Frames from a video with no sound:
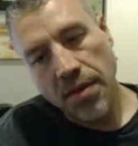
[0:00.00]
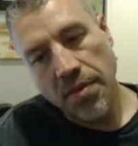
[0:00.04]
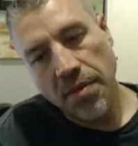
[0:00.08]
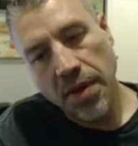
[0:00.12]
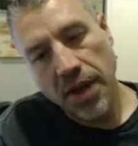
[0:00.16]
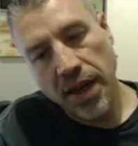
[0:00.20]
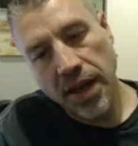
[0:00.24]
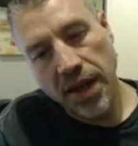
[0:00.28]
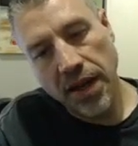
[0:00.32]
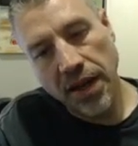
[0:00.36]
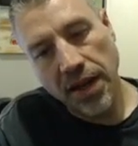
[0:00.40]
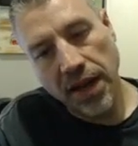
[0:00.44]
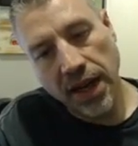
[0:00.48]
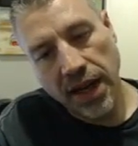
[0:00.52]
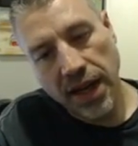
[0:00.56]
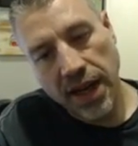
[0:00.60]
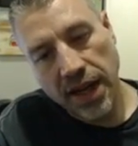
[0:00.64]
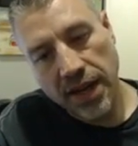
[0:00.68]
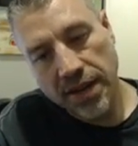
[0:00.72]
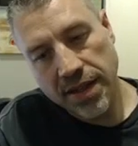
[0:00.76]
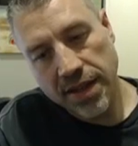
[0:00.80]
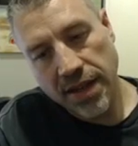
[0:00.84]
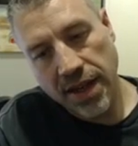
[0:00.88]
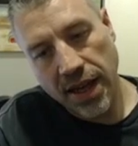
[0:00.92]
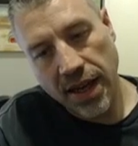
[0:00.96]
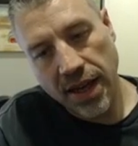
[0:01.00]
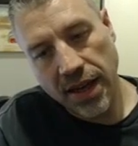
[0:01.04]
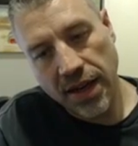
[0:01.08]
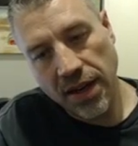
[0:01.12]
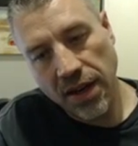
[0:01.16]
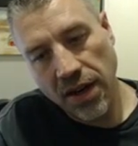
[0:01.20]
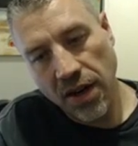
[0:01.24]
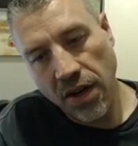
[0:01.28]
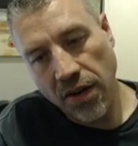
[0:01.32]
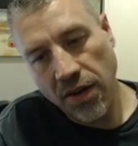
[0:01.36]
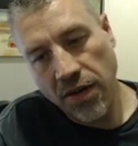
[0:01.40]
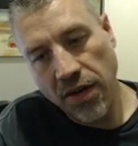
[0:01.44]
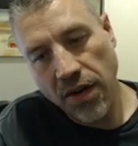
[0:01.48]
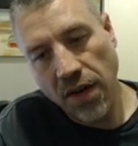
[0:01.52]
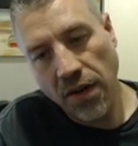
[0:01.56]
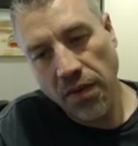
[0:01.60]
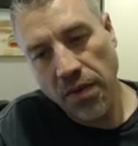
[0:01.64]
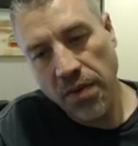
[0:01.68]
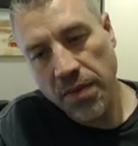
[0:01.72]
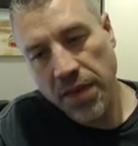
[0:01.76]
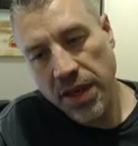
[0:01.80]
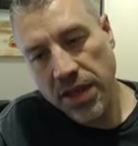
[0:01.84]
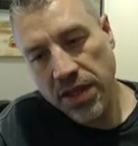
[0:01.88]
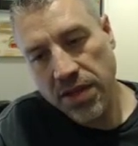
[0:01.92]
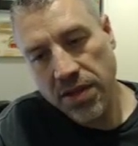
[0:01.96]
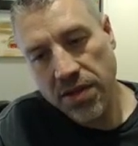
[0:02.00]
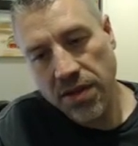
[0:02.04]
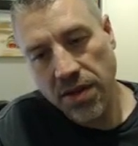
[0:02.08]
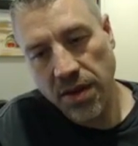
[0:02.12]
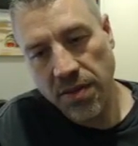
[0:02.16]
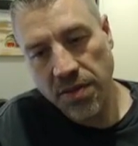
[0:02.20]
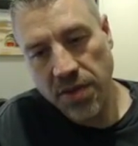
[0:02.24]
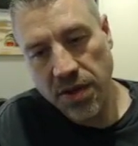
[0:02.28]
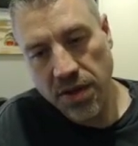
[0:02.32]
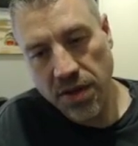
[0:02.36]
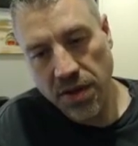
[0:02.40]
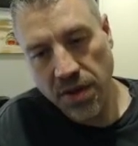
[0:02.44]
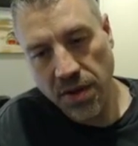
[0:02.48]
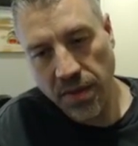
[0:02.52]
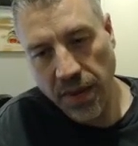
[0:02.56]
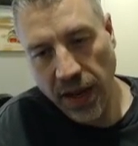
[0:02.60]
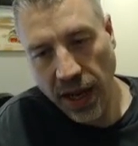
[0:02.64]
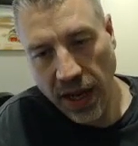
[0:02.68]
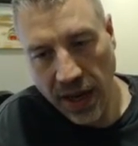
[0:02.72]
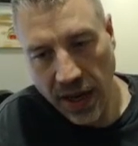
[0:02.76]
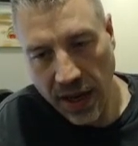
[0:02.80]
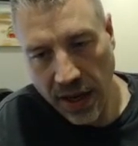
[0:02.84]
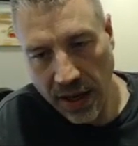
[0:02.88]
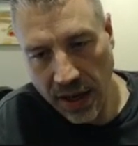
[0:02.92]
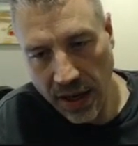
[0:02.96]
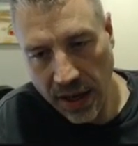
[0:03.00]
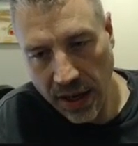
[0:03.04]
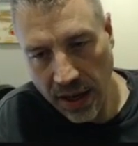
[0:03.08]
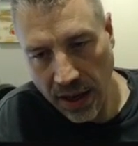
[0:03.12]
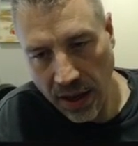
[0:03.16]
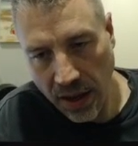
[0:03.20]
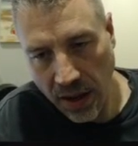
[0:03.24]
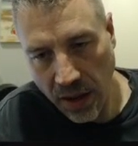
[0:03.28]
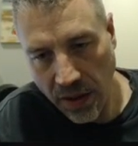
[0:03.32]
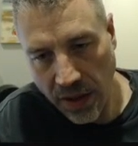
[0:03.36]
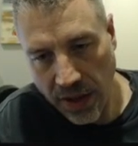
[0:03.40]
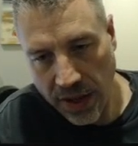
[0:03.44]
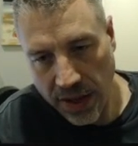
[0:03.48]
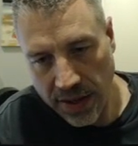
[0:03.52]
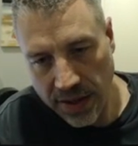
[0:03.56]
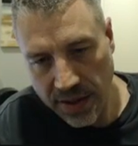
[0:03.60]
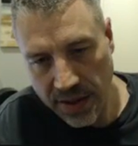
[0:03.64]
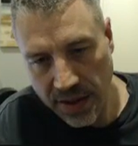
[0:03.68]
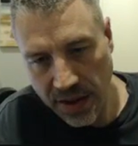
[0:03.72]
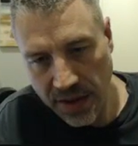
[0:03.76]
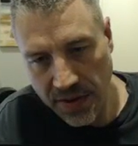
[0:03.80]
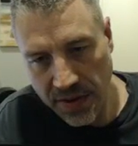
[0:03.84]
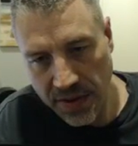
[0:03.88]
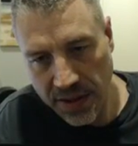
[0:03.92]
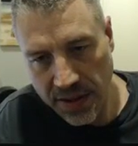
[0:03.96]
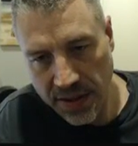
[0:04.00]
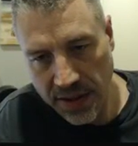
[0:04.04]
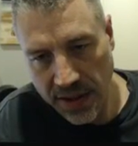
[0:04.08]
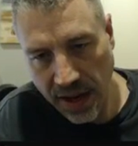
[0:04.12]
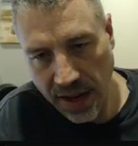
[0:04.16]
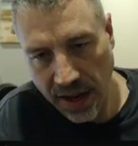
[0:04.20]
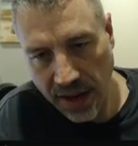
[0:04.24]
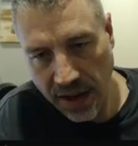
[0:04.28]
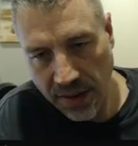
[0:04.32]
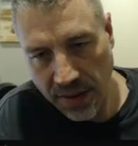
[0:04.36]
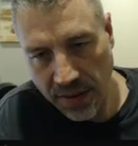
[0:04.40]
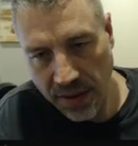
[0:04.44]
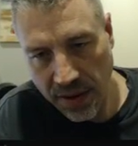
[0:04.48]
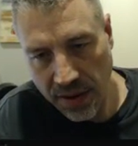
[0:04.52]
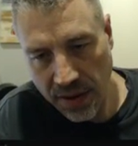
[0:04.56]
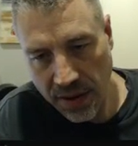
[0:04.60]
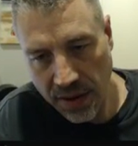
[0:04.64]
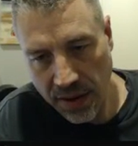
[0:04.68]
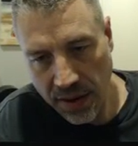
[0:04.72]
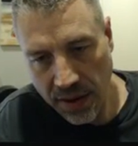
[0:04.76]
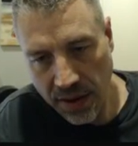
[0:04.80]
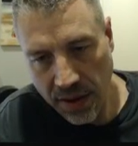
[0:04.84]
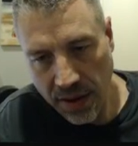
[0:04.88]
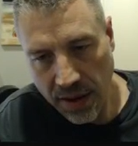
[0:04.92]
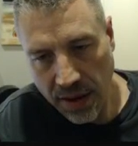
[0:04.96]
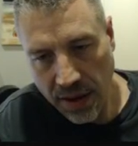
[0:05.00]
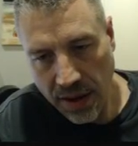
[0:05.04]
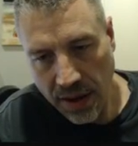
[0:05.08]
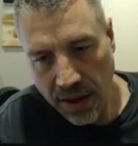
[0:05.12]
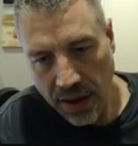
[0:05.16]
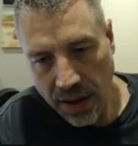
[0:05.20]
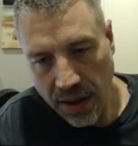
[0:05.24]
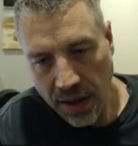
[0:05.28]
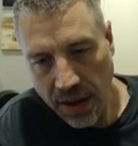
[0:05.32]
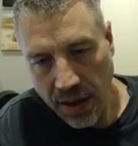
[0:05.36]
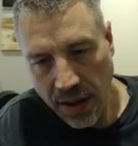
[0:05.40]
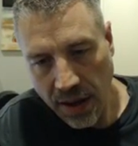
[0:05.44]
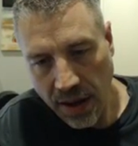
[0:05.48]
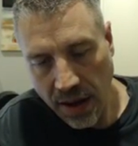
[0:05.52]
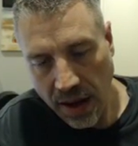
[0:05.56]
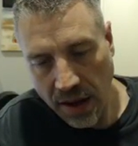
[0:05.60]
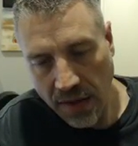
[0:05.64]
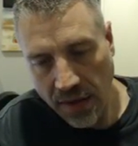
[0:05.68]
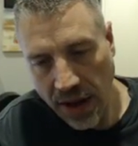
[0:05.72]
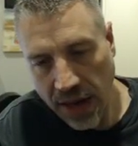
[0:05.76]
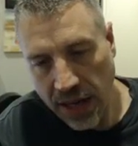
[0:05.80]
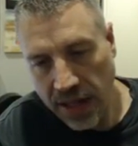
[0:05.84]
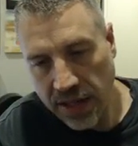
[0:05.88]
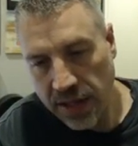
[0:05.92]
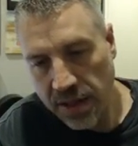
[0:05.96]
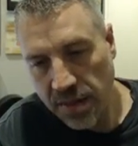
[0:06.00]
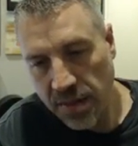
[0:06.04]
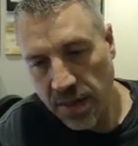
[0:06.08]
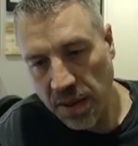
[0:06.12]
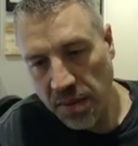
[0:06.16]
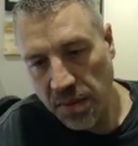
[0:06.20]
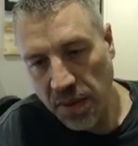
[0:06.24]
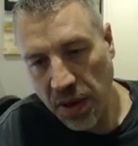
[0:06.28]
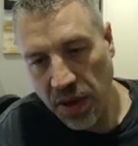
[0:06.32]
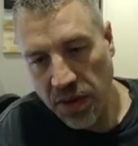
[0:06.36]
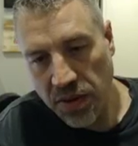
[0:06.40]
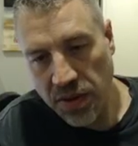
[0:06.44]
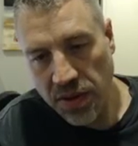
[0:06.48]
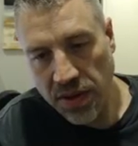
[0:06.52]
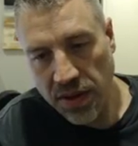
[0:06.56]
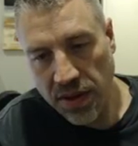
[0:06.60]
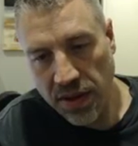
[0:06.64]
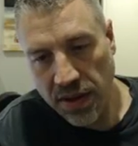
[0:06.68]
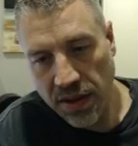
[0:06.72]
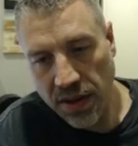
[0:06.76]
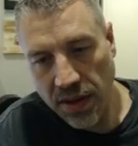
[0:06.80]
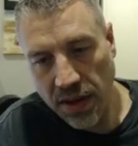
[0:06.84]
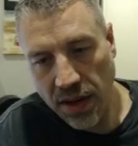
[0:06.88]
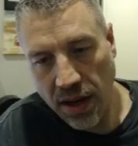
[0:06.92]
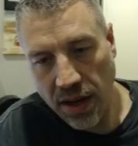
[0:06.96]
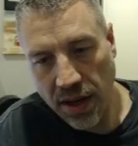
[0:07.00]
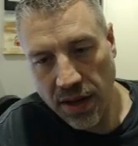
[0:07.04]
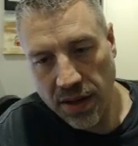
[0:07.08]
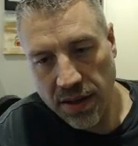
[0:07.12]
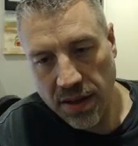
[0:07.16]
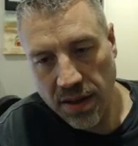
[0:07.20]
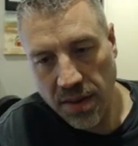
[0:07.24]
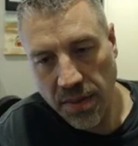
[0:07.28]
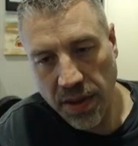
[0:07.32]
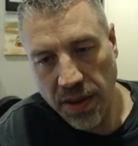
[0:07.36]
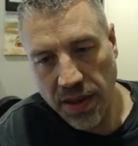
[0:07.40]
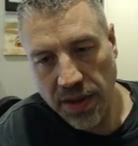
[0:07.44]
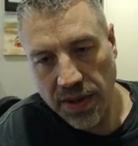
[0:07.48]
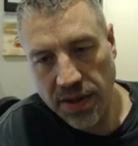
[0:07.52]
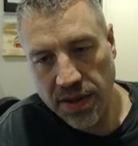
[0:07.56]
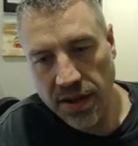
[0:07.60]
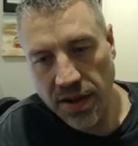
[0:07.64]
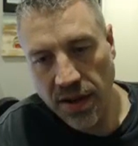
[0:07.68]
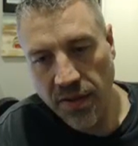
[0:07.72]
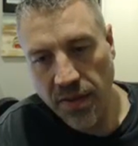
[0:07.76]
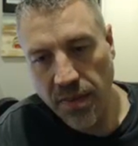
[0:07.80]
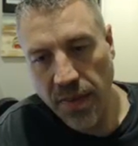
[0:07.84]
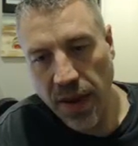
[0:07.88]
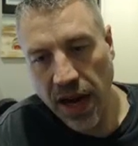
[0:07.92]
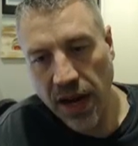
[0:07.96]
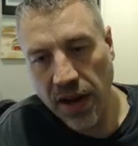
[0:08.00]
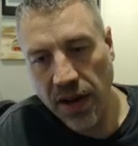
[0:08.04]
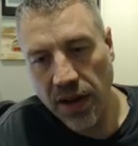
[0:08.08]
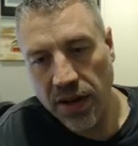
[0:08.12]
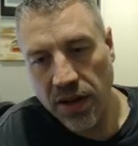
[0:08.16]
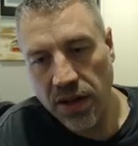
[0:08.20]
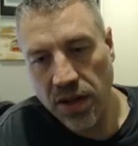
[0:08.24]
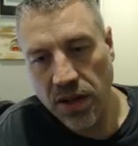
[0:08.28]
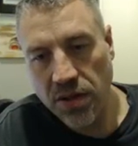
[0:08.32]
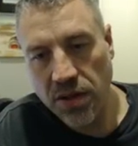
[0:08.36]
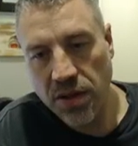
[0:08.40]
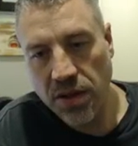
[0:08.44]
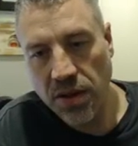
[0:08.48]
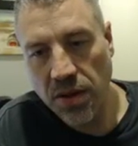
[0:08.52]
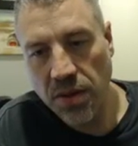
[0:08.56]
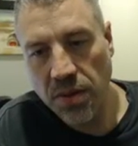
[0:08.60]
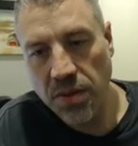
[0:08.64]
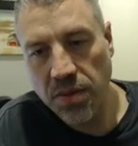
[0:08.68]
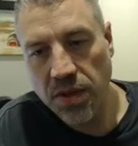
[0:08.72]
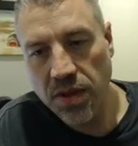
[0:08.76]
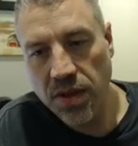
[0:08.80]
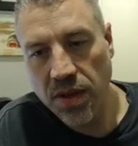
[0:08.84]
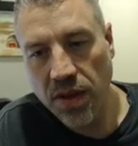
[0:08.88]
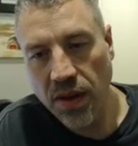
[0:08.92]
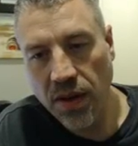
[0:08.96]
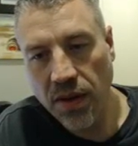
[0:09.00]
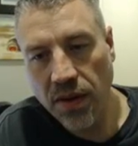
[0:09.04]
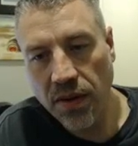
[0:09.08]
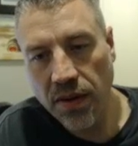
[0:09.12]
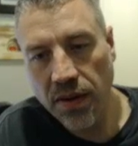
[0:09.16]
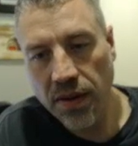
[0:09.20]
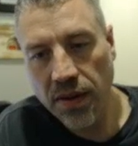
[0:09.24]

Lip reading: But like I said, if you ever miss streams too, man, all that stuff is saved. And I've actually been posting some of the stuff back on YouTube, so